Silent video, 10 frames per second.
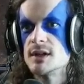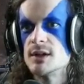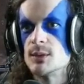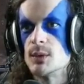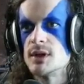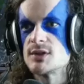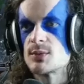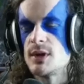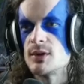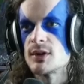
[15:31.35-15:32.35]
What is
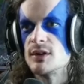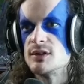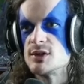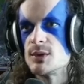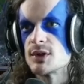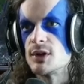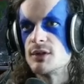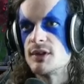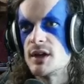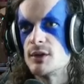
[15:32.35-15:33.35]
Reynor going to do with all of
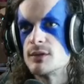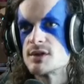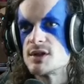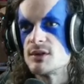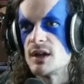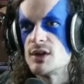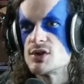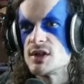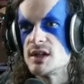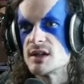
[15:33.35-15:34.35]
that Overseer energy?
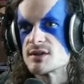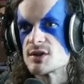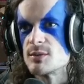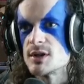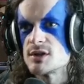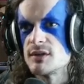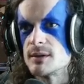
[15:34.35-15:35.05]
He has so much of it.